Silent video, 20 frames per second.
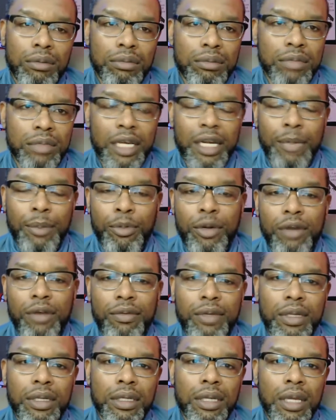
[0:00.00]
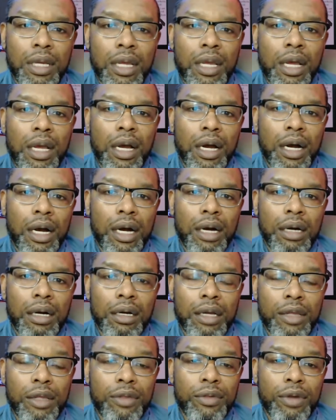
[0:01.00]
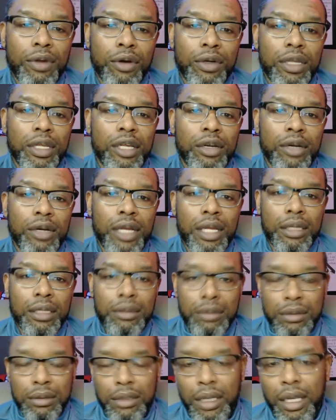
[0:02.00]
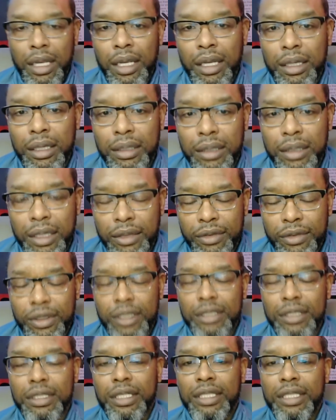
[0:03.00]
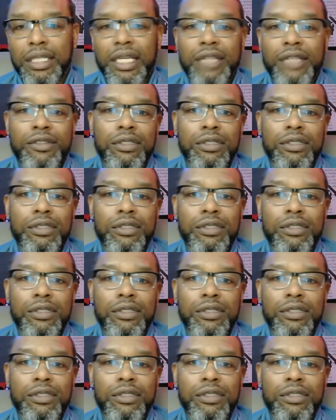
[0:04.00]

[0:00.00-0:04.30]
kind of prevalent uh, on the internet and things like that.